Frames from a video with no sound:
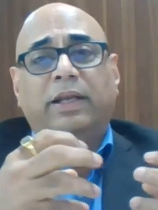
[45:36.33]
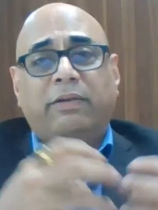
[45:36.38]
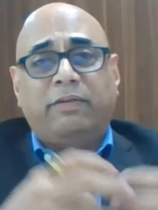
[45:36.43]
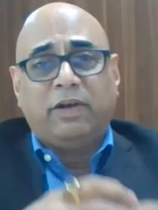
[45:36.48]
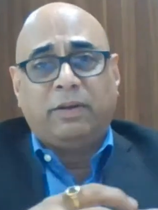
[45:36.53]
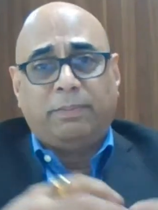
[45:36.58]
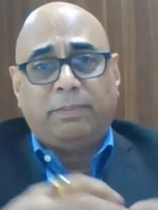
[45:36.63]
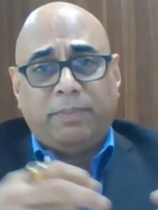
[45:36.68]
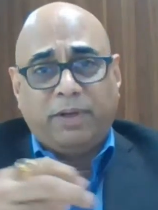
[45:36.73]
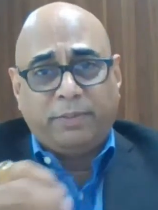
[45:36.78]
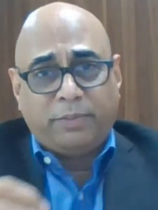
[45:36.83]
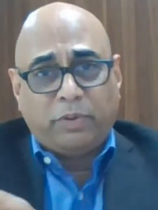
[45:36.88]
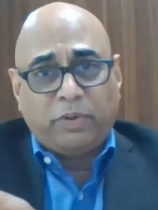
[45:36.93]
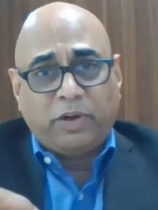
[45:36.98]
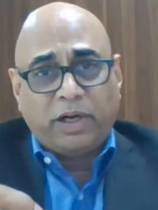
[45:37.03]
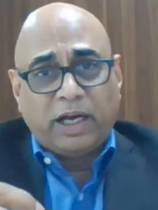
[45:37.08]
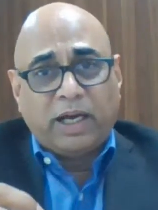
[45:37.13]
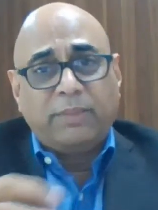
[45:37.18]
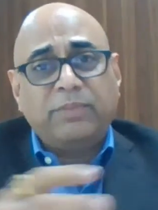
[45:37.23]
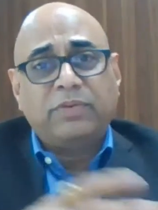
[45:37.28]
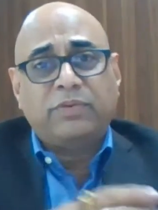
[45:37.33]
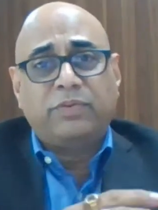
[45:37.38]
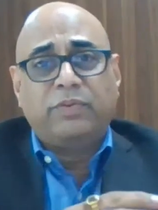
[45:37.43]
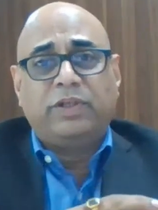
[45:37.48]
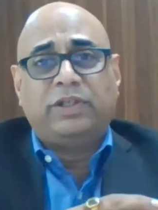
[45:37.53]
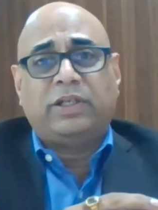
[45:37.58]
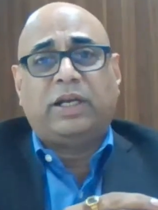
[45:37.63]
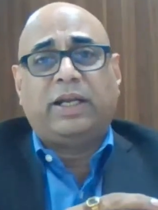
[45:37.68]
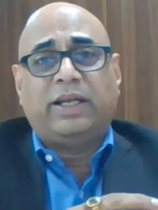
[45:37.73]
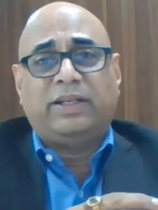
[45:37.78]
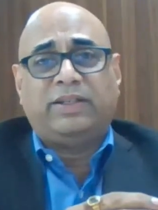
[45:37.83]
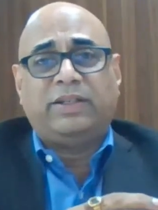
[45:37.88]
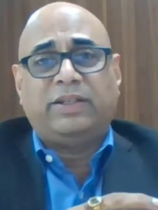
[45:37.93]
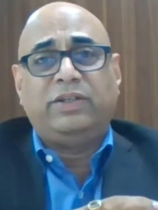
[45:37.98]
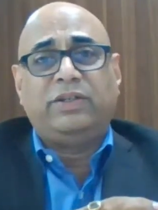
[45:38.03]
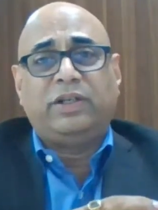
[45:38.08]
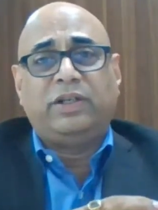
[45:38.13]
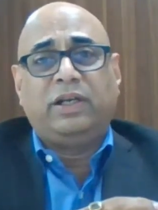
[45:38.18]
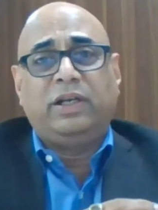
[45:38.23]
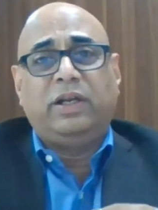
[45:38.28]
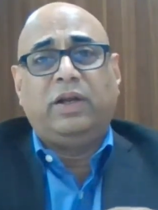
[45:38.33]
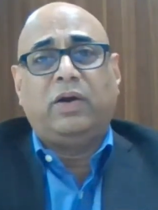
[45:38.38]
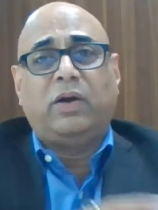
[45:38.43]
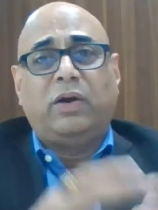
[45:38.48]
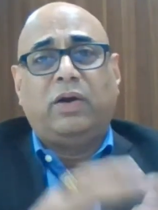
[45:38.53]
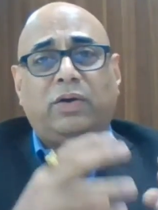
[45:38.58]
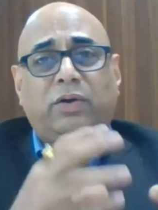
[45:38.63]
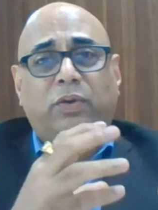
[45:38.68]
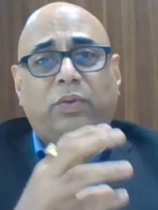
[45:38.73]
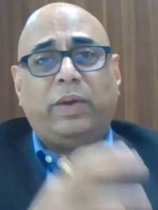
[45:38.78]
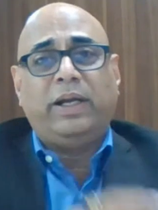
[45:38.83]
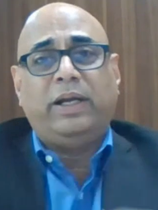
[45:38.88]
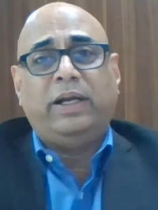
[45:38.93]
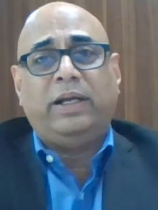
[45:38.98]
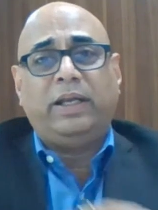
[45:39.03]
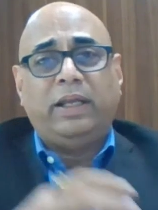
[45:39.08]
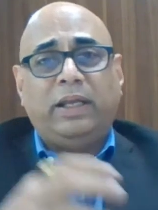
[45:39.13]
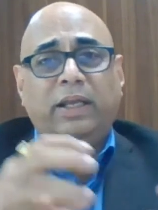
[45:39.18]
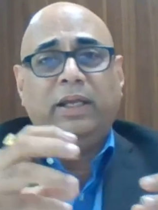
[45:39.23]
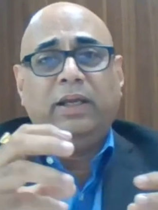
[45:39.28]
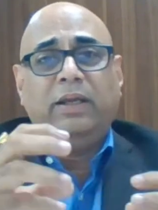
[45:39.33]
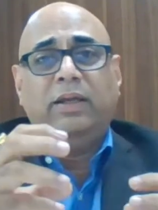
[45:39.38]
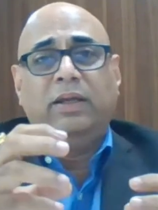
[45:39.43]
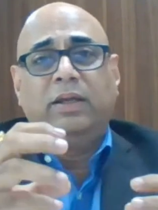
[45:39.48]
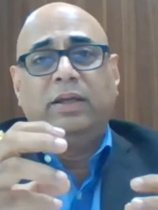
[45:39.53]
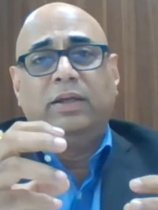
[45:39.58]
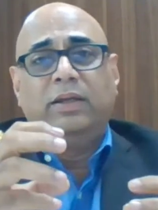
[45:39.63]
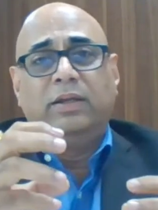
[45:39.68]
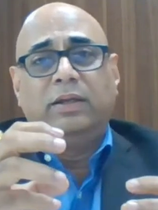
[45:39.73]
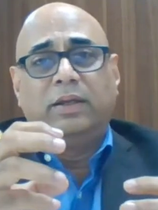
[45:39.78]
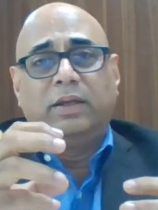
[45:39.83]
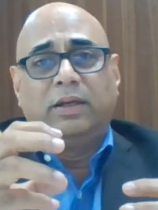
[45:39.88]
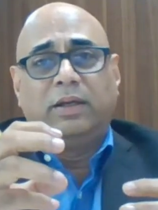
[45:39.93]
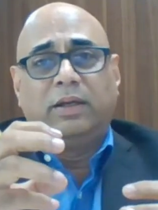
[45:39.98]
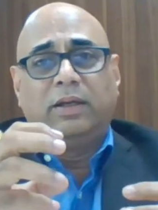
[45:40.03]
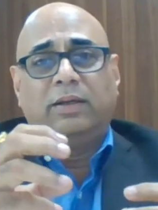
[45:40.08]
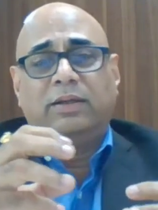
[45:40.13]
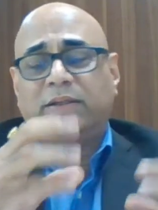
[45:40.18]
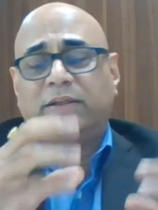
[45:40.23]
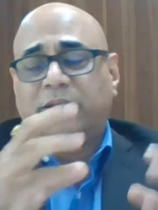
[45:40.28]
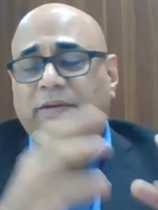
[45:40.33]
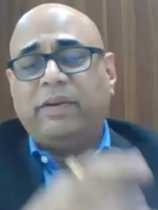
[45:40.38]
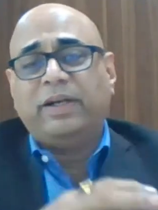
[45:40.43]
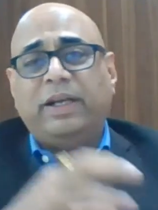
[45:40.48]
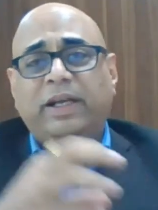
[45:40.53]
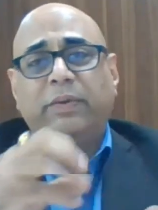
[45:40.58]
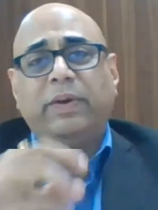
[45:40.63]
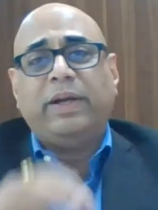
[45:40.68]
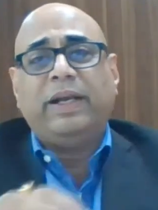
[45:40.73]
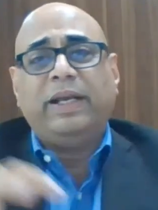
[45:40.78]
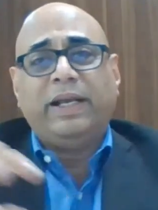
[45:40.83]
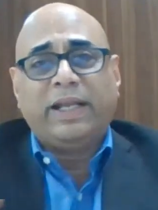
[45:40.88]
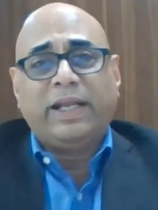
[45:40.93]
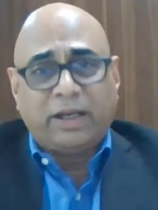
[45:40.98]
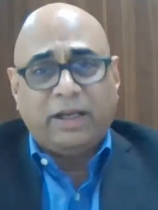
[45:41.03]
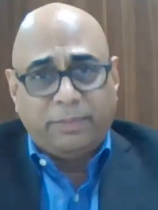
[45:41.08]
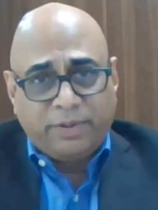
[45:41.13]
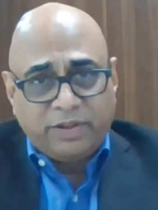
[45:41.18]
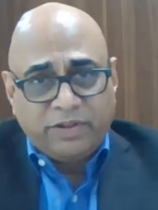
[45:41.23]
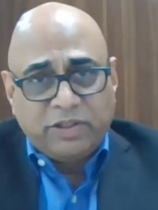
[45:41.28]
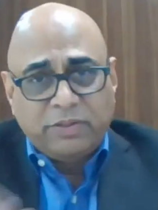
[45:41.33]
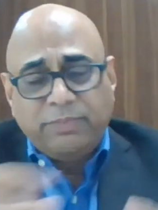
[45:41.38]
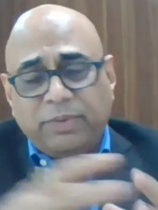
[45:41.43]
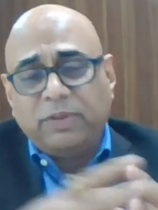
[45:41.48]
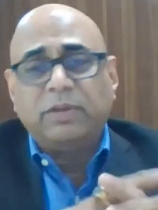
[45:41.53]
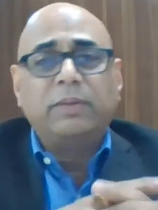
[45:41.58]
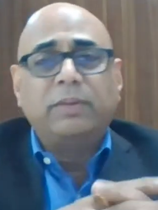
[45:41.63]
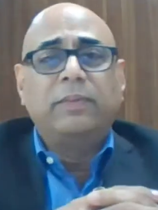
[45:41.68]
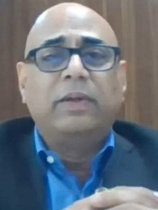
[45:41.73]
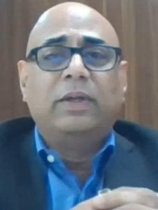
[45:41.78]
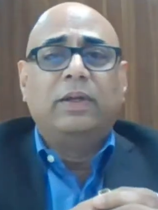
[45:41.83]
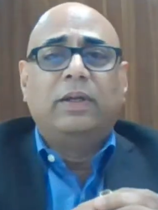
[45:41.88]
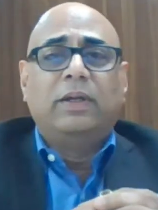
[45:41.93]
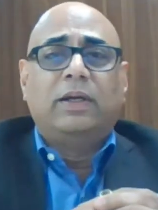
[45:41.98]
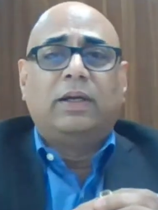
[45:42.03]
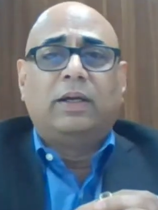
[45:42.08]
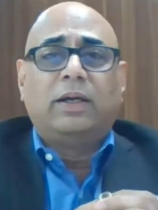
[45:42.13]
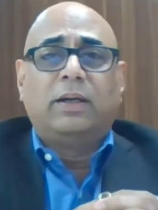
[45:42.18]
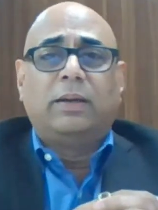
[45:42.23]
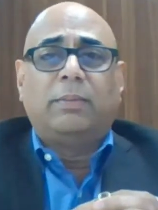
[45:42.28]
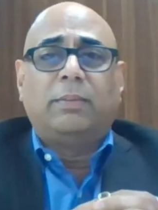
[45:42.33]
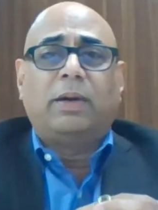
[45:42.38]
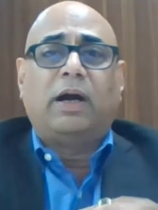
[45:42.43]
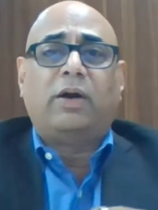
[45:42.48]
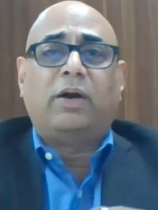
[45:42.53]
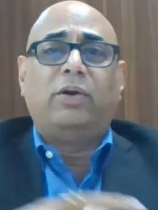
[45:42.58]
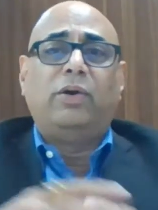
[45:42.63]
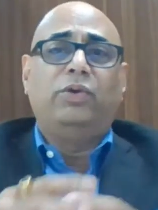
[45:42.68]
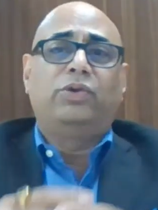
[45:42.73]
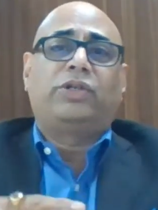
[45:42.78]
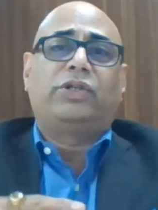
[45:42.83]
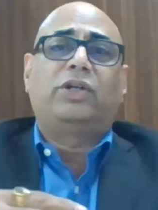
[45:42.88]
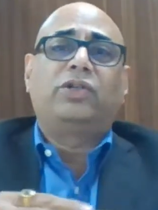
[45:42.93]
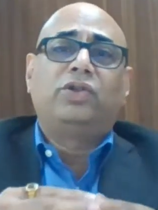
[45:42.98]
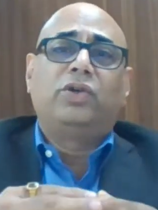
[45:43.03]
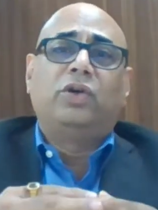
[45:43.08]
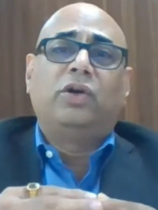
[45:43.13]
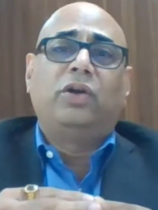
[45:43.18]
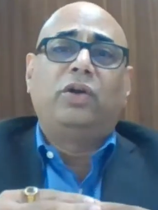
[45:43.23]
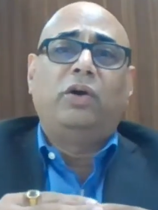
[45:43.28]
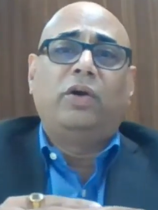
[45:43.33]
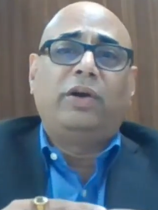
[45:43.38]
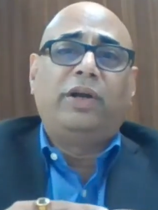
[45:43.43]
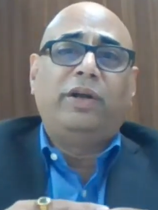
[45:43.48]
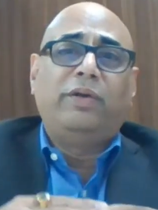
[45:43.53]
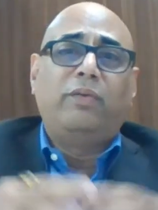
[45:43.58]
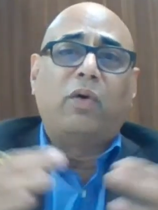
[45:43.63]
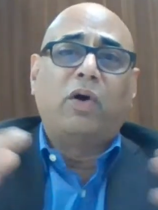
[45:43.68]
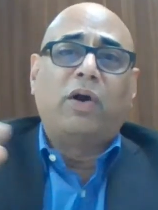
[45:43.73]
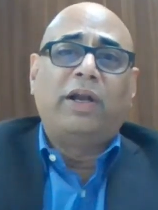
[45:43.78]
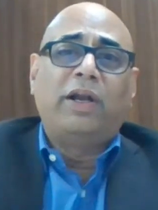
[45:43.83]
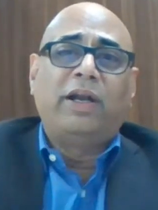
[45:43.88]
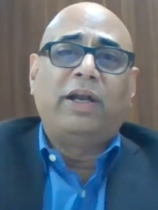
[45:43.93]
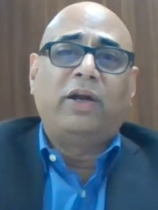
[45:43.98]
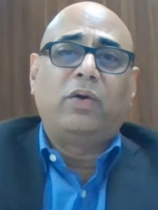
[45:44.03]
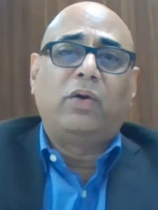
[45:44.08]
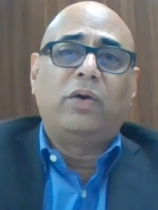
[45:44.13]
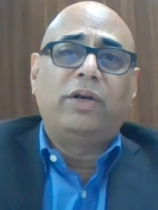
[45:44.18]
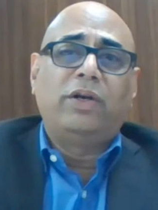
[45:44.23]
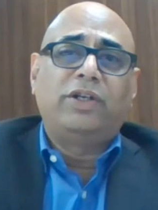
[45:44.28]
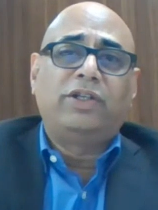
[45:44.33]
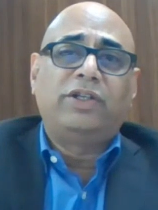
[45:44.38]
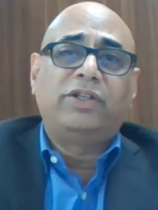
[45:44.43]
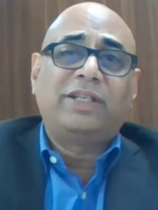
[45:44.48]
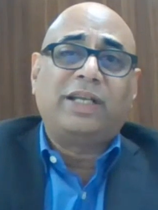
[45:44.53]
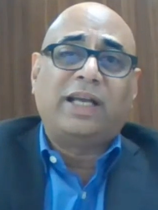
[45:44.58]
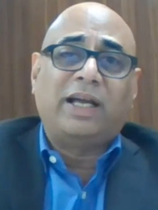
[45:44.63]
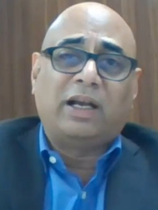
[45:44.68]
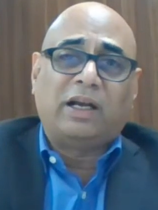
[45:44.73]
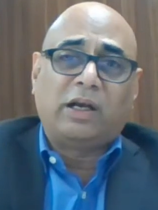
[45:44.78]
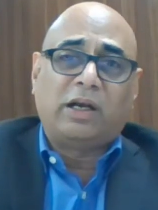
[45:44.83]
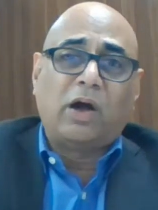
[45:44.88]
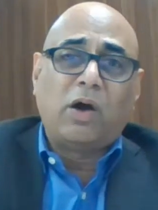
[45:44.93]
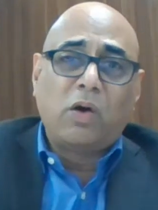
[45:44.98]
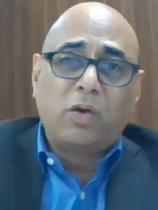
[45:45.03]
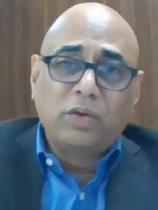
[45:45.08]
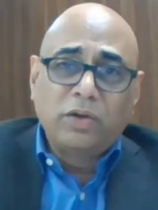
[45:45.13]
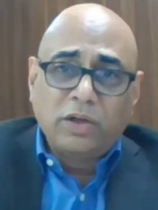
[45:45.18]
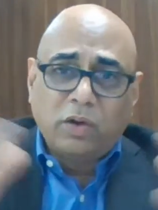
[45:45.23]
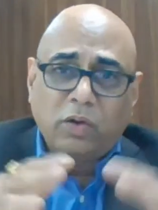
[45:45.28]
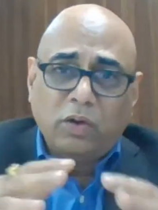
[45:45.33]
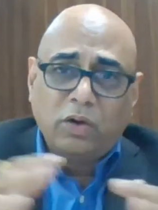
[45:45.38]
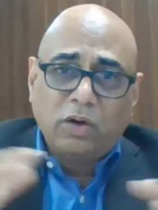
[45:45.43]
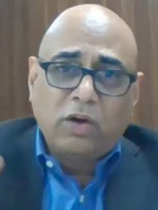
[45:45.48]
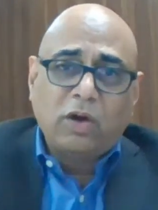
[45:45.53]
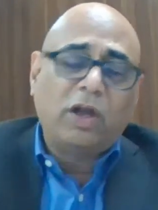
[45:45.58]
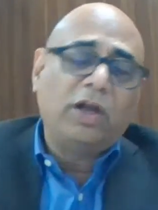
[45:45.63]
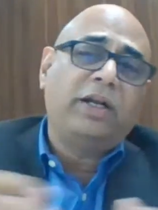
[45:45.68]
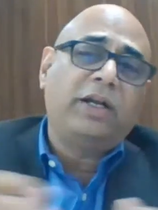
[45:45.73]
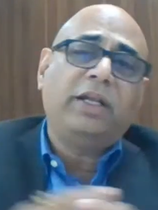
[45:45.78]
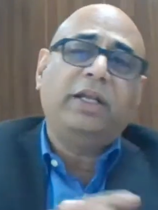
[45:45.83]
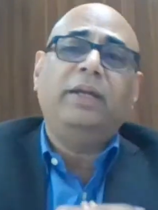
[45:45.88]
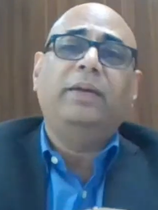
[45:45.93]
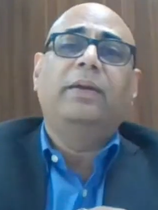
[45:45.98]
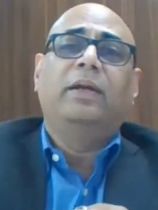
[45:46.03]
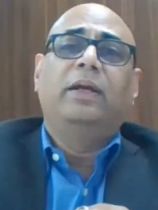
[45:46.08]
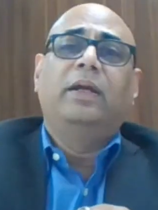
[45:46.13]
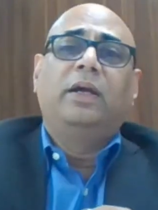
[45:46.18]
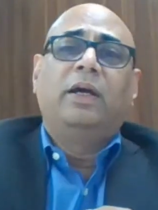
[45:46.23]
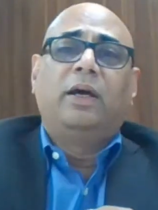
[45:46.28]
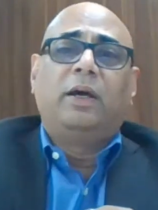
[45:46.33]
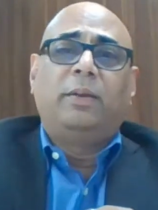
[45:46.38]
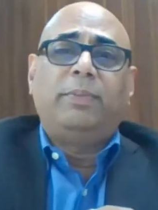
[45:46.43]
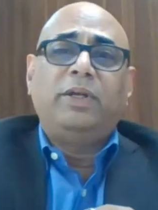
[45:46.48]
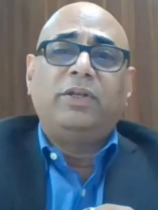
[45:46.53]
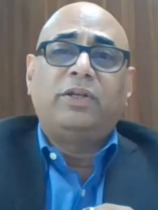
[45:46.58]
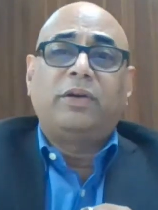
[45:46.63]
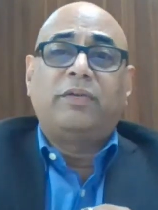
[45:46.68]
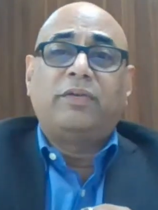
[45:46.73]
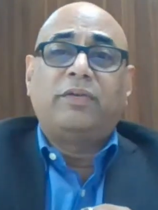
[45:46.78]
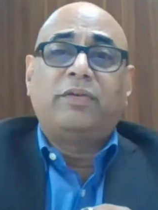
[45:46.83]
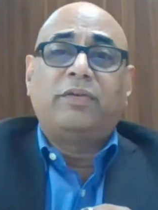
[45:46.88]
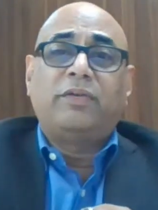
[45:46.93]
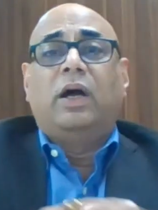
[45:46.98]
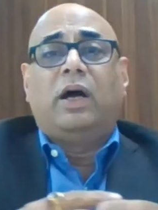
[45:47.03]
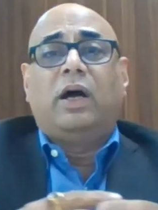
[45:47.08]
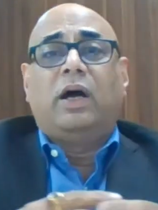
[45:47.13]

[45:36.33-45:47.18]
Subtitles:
development programs, which are essentially on 70-20-10 principle. How do you structure your reward and recognitions around the whole quality piece of